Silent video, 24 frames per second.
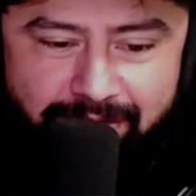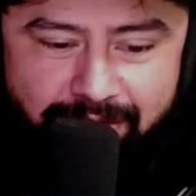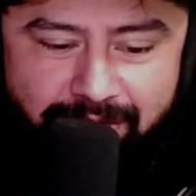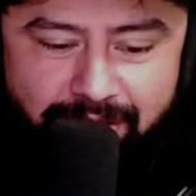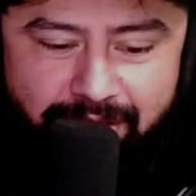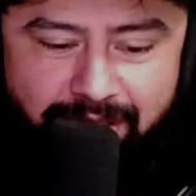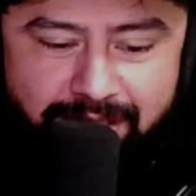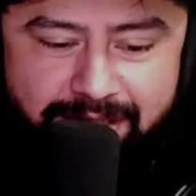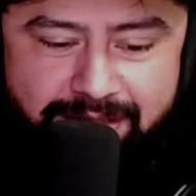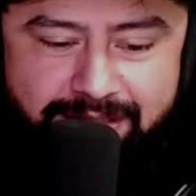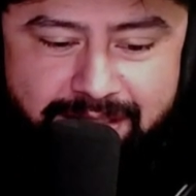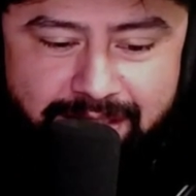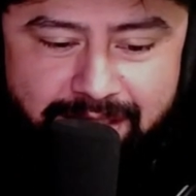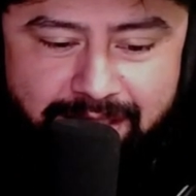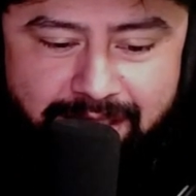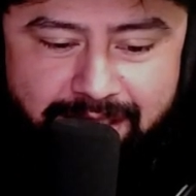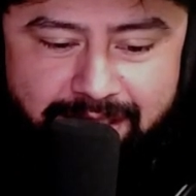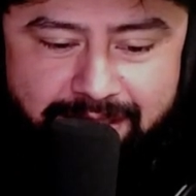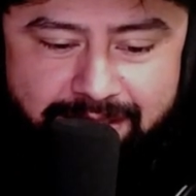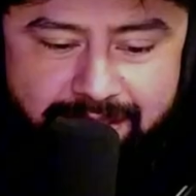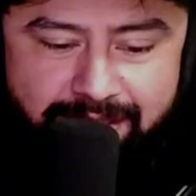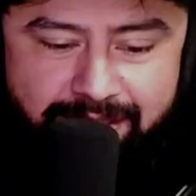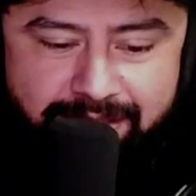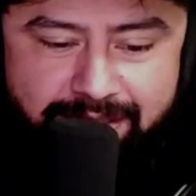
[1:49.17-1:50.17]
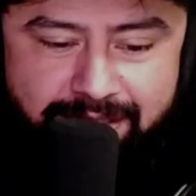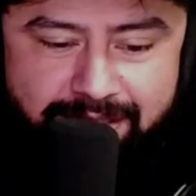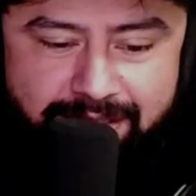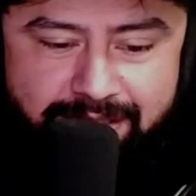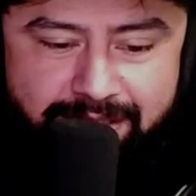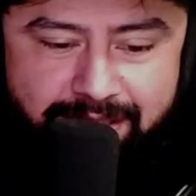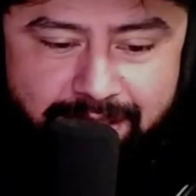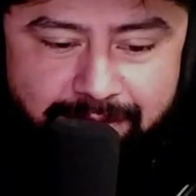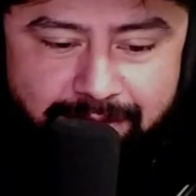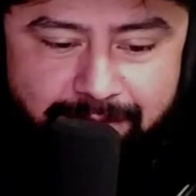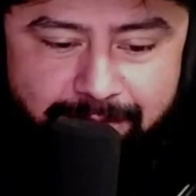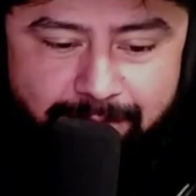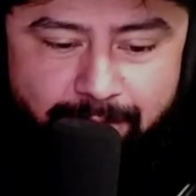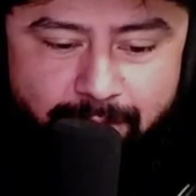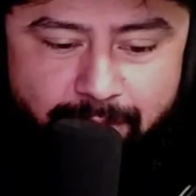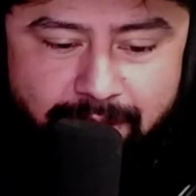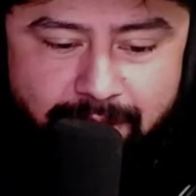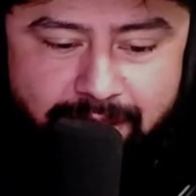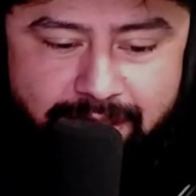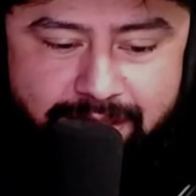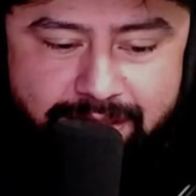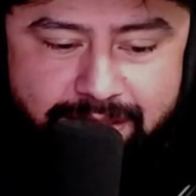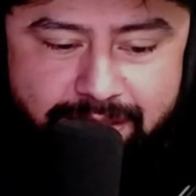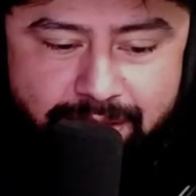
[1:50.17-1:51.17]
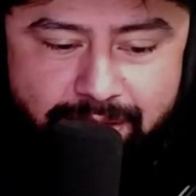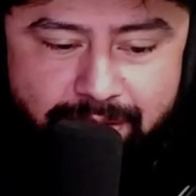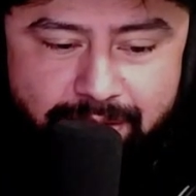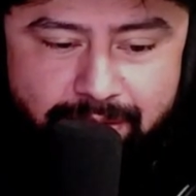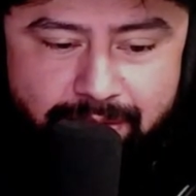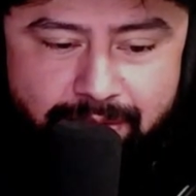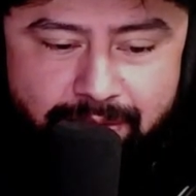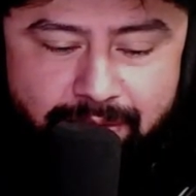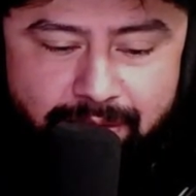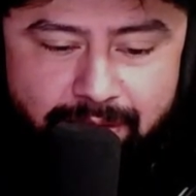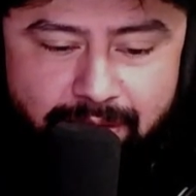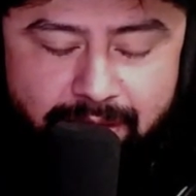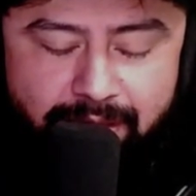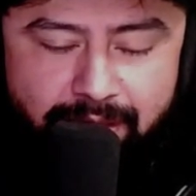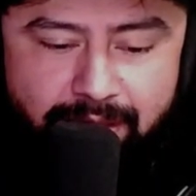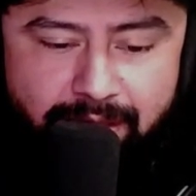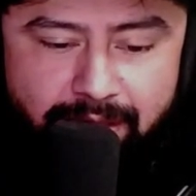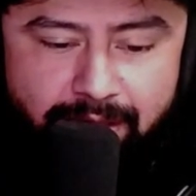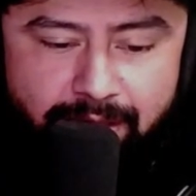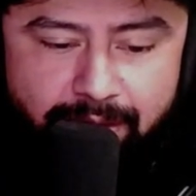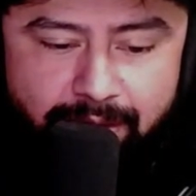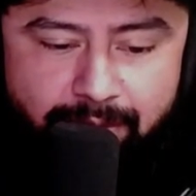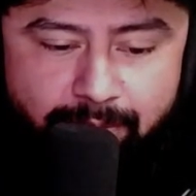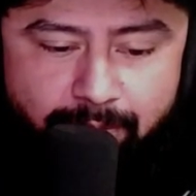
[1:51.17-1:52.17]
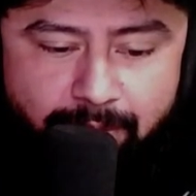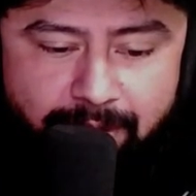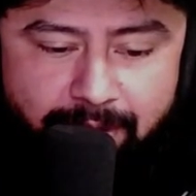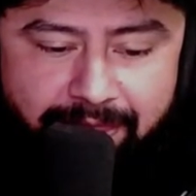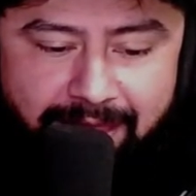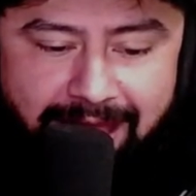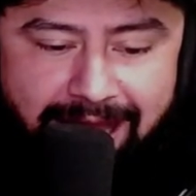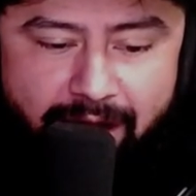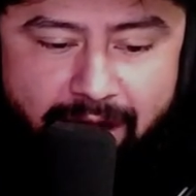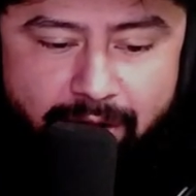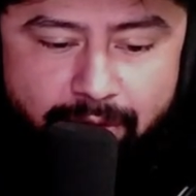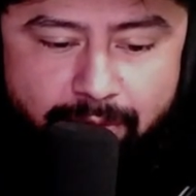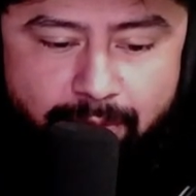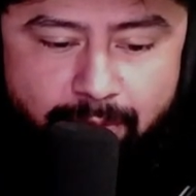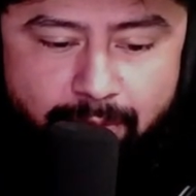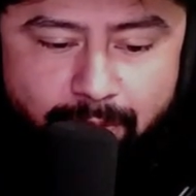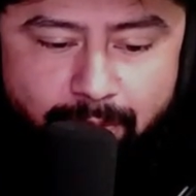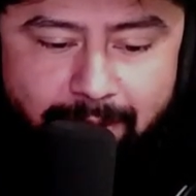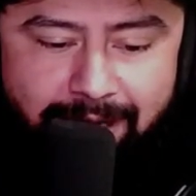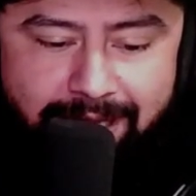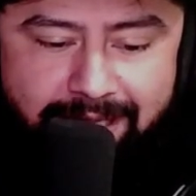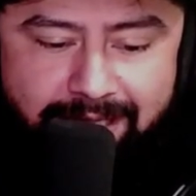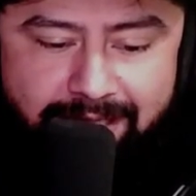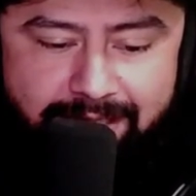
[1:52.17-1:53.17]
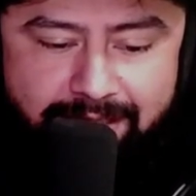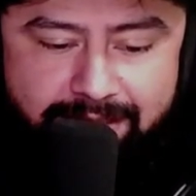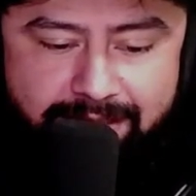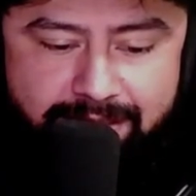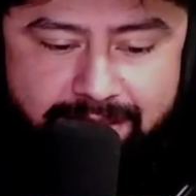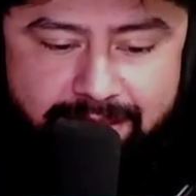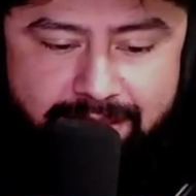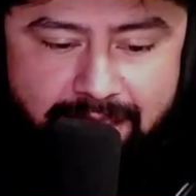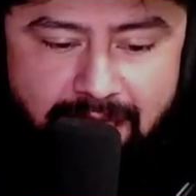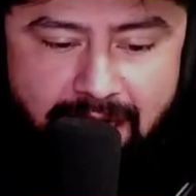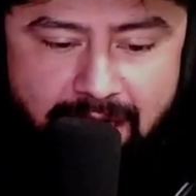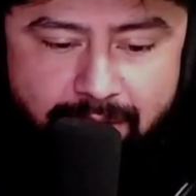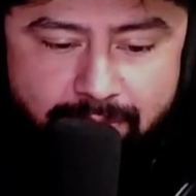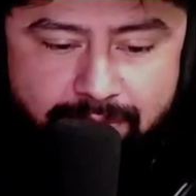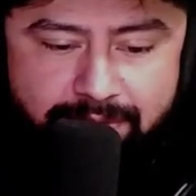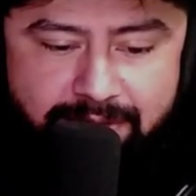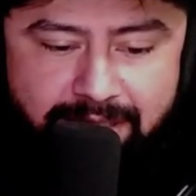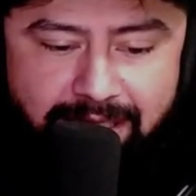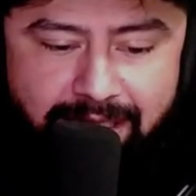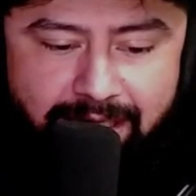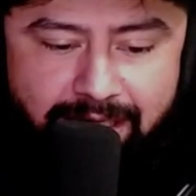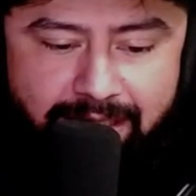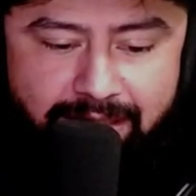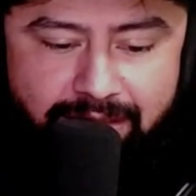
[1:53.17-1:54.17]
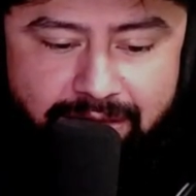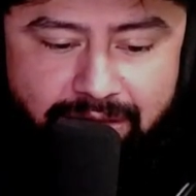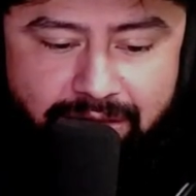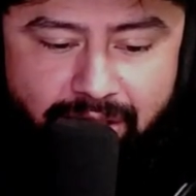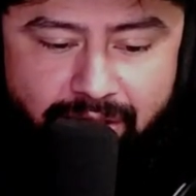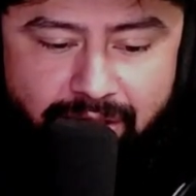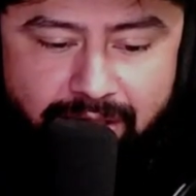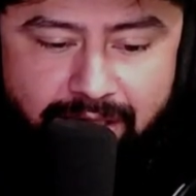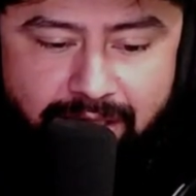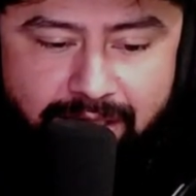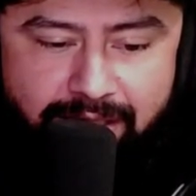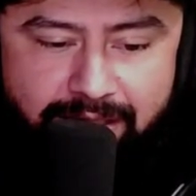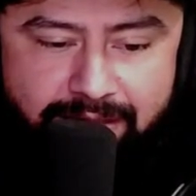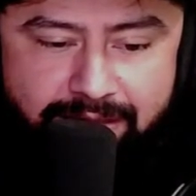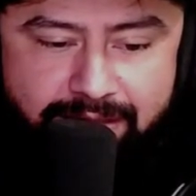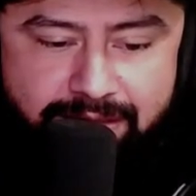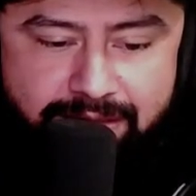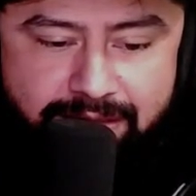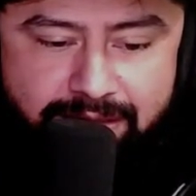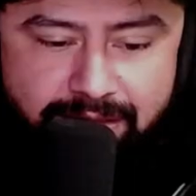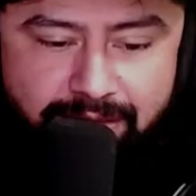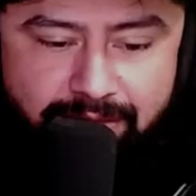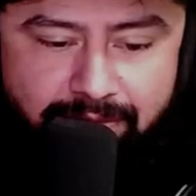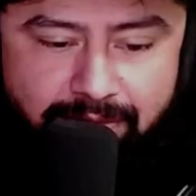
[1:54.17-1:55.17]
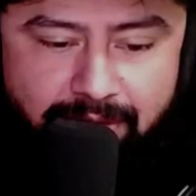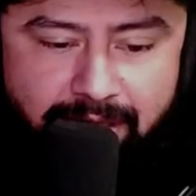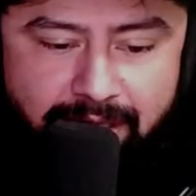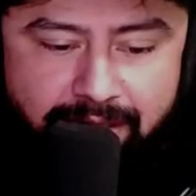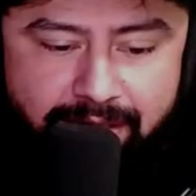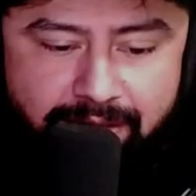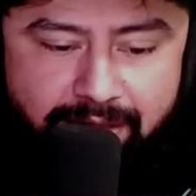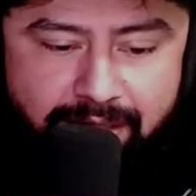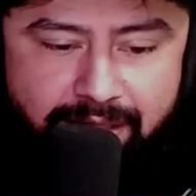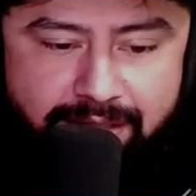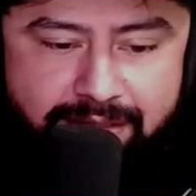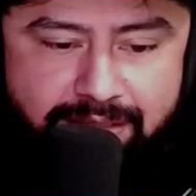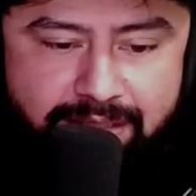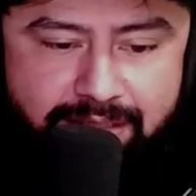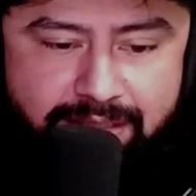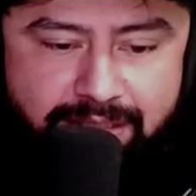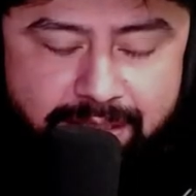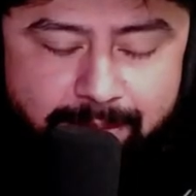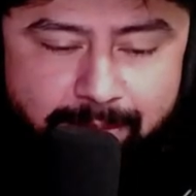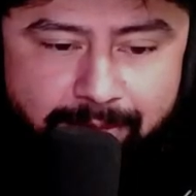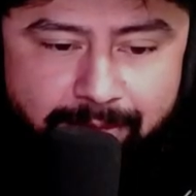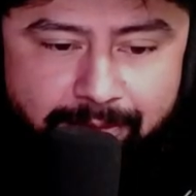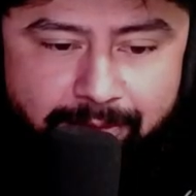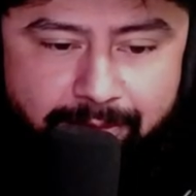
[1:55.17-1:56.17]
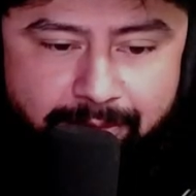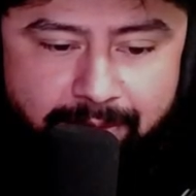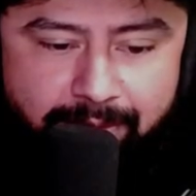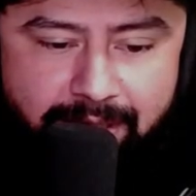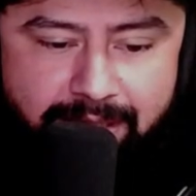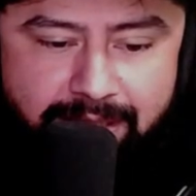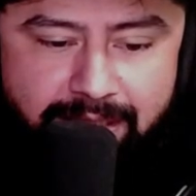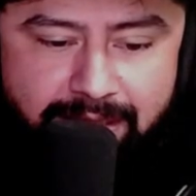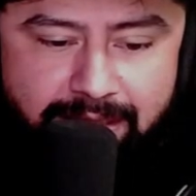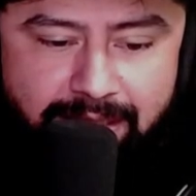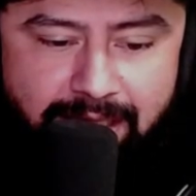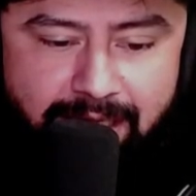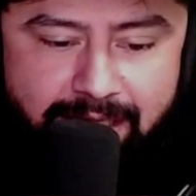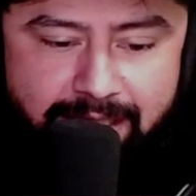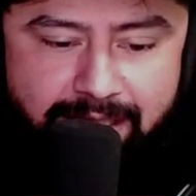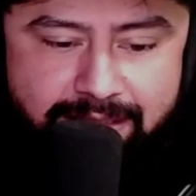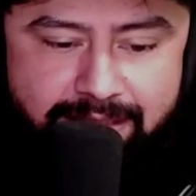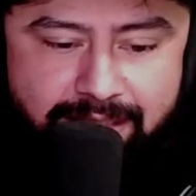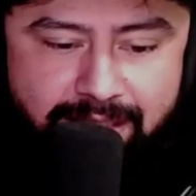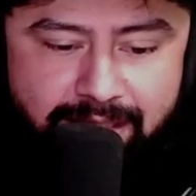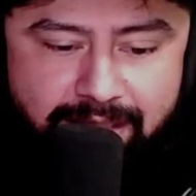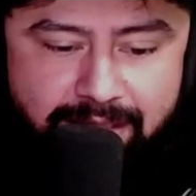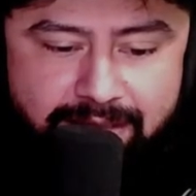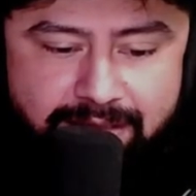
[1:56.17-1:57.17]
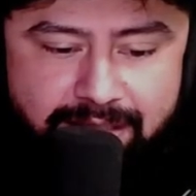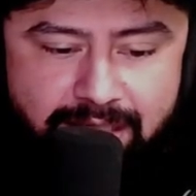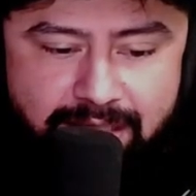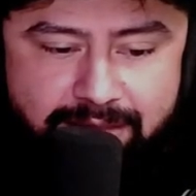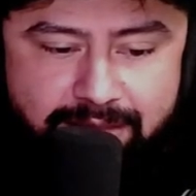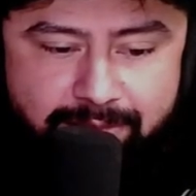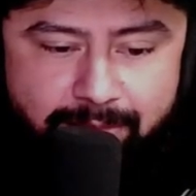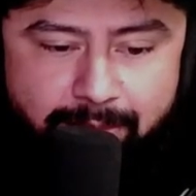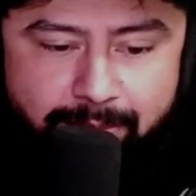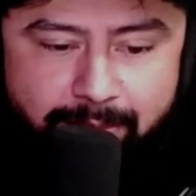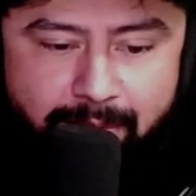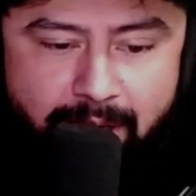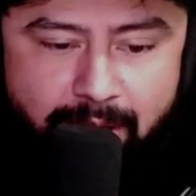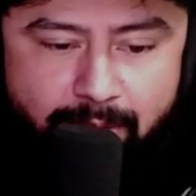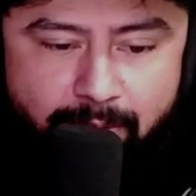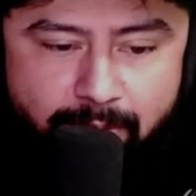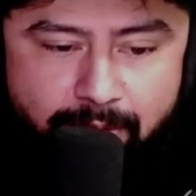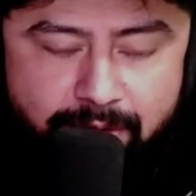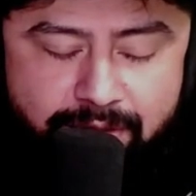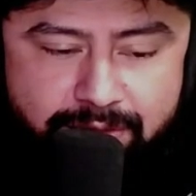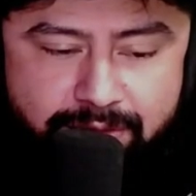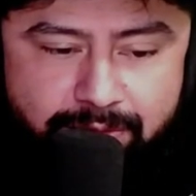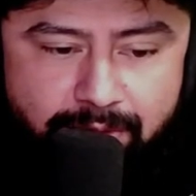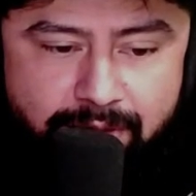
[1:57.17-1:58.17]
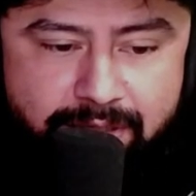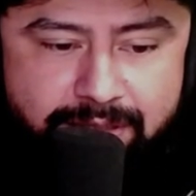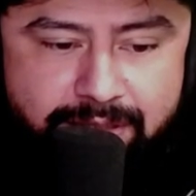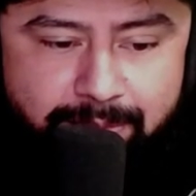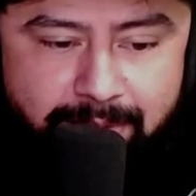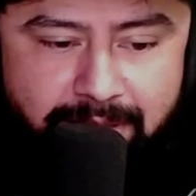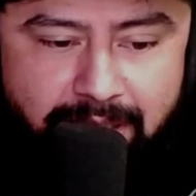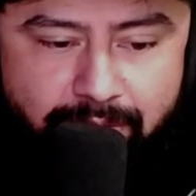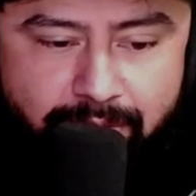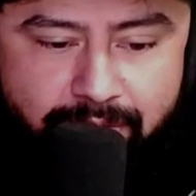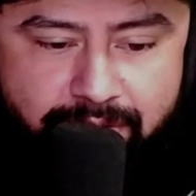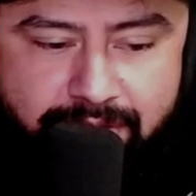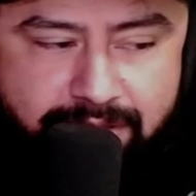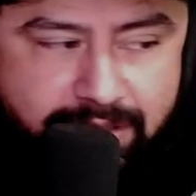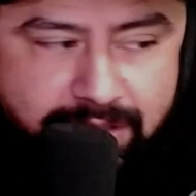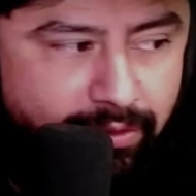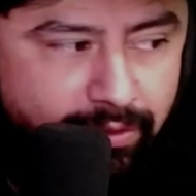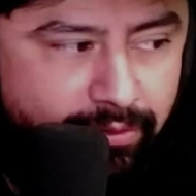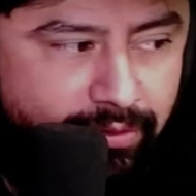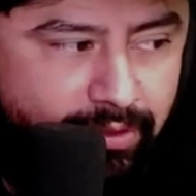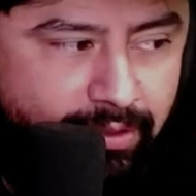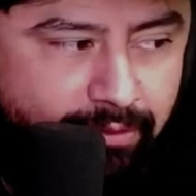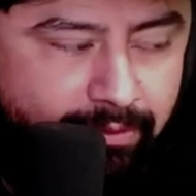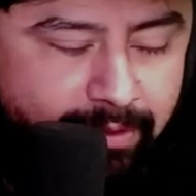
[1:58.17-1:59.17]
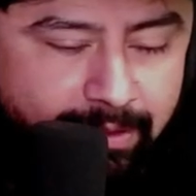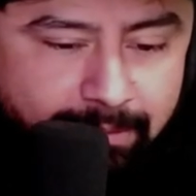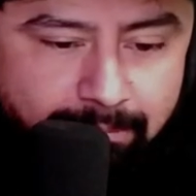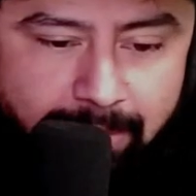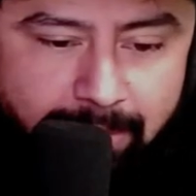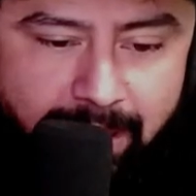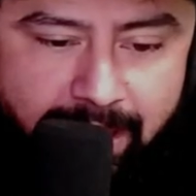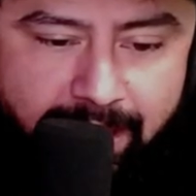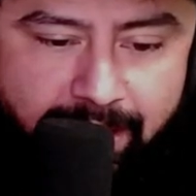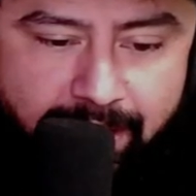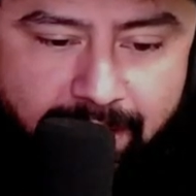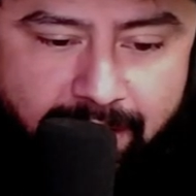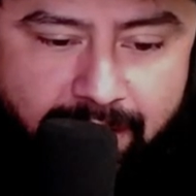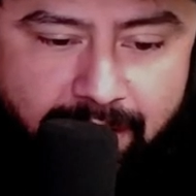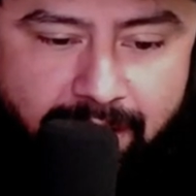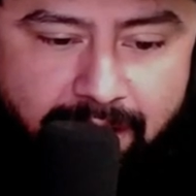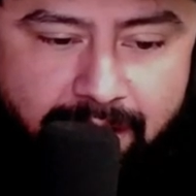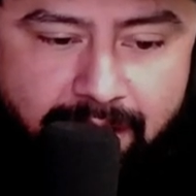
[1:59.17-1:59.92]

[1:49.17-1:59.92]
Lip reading: You can see the consistency. 42. Without raise, I was getting 30s, right? You can see some of them were in the 19s, like some of my worst runs, but they were still doing better